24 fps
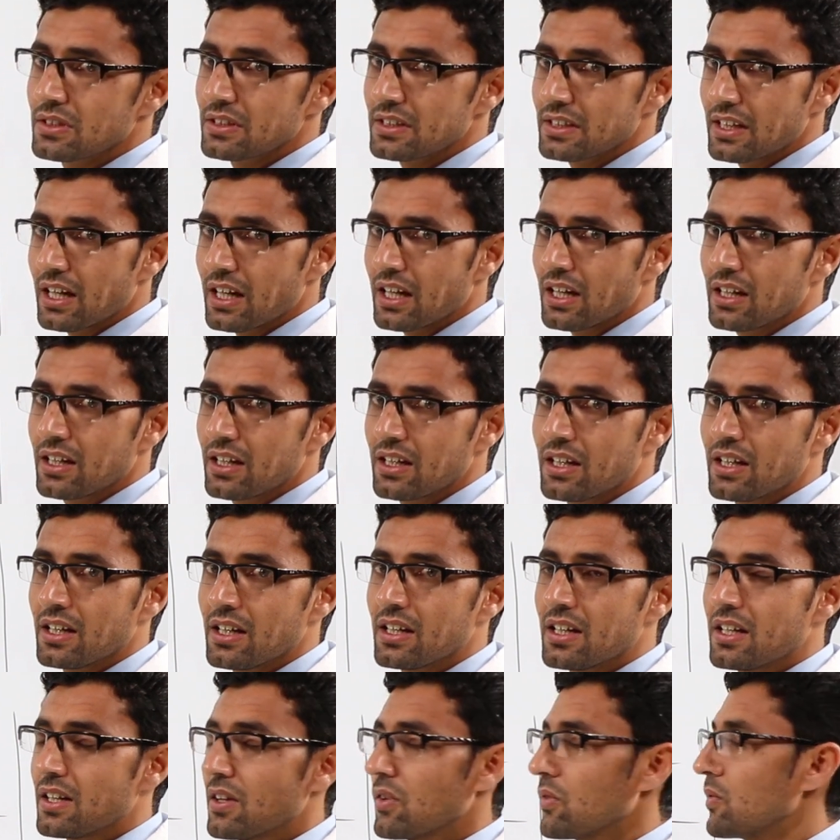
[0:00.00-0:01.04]
Yeah?
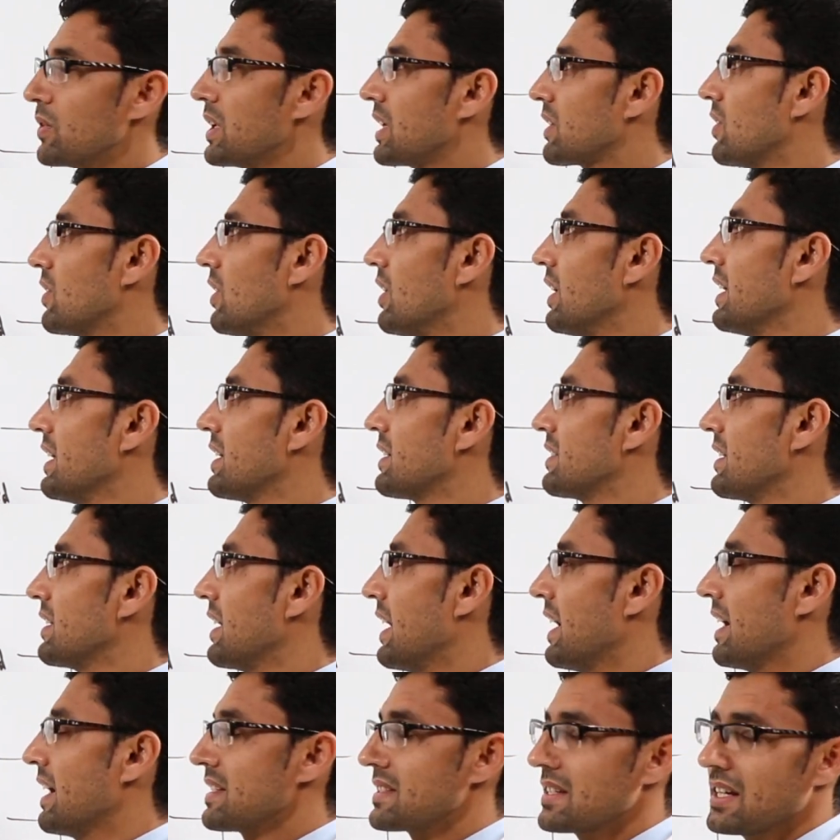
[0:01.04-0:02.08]
We call it
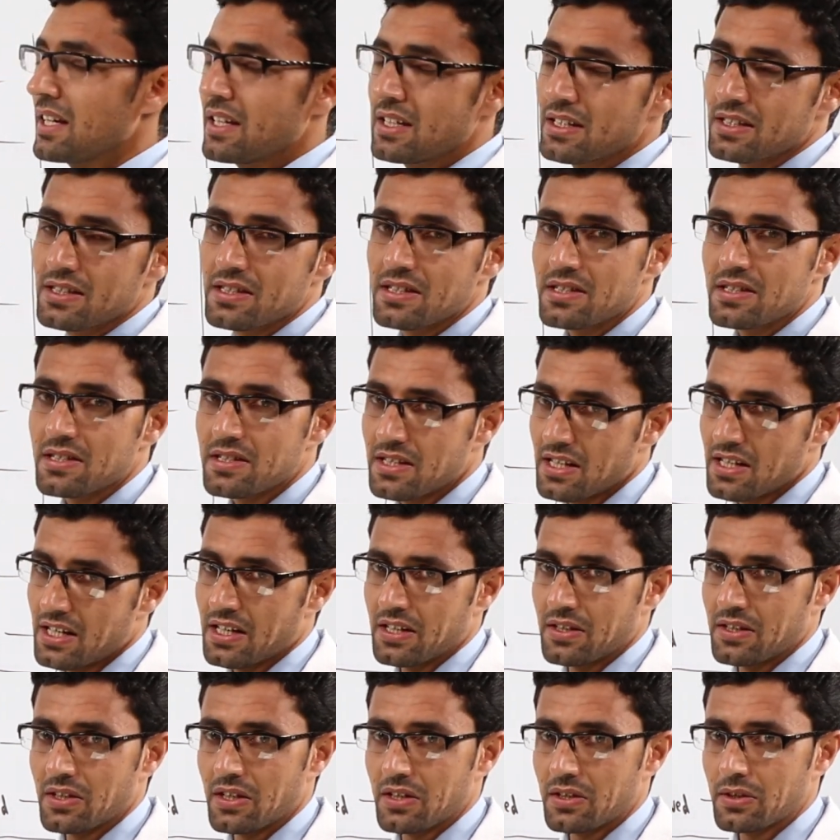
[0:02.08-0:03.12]
as a
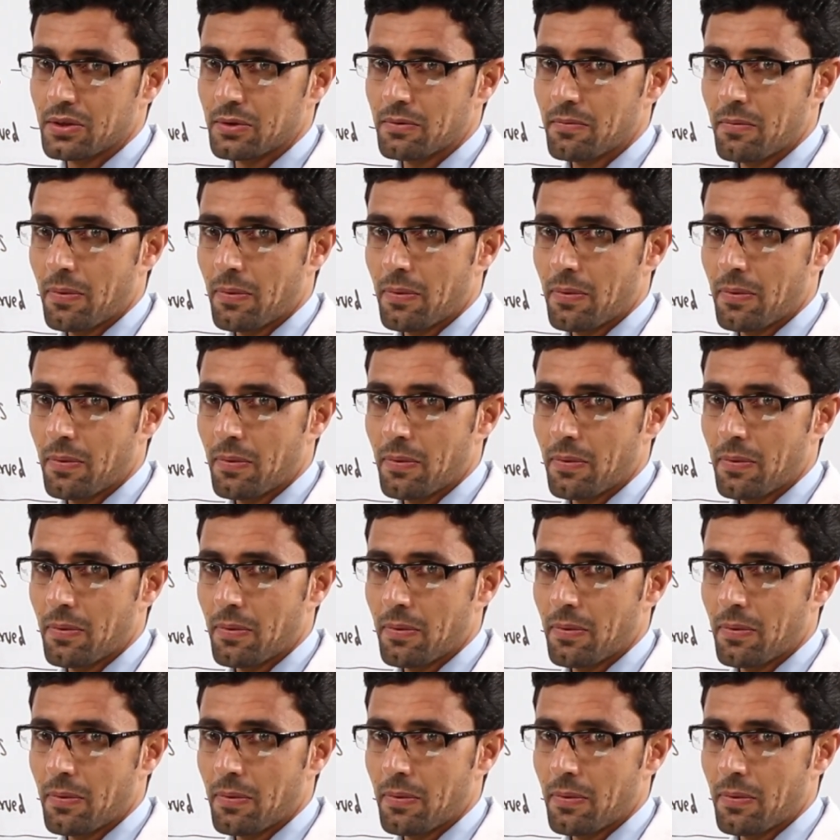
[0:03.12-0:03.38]
cylinder.